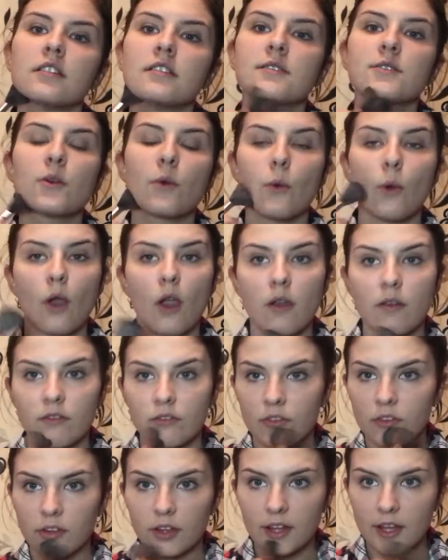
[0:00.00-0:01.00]
so
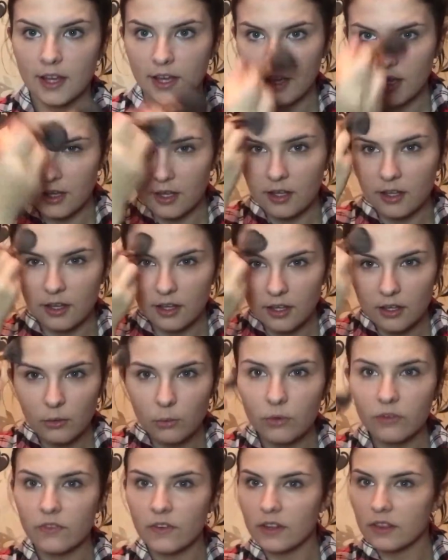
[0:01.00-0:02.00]
hopefully
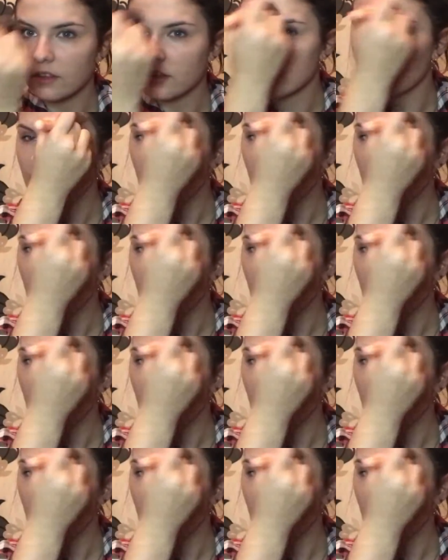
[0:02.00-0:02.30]
within the